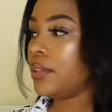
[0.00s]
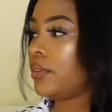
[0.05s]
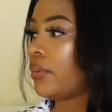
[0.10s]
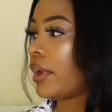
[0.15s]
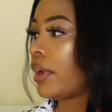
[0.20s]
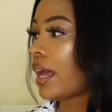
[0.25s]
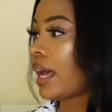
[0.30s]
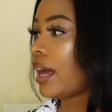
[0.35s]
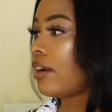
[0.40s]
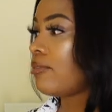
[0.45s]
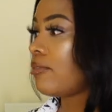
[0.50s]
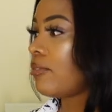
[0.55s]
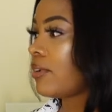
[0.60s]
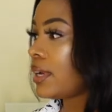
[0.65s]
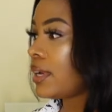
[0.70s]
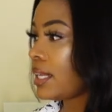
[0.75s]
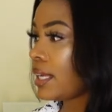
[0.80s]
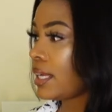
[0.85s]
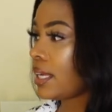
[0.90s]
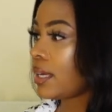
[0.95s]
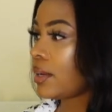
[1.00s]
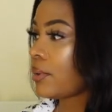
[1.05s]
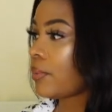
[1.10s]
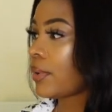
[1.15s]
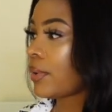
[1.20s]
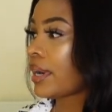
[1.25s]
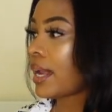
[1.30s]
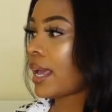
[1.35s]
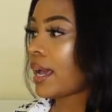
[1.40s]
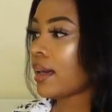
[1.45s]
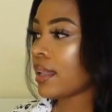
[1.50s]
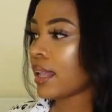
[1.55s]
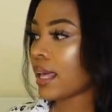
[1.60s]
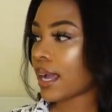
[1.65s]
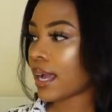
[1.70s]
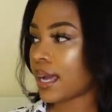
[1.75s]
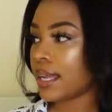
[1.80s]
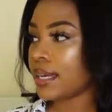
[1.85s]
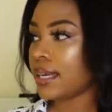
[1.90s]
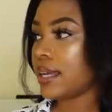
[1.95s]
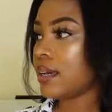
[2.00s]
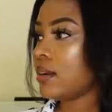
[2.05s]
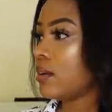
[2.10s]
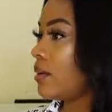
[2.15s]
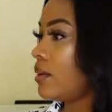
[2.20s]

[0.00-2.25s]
You can have one in, one out like I did.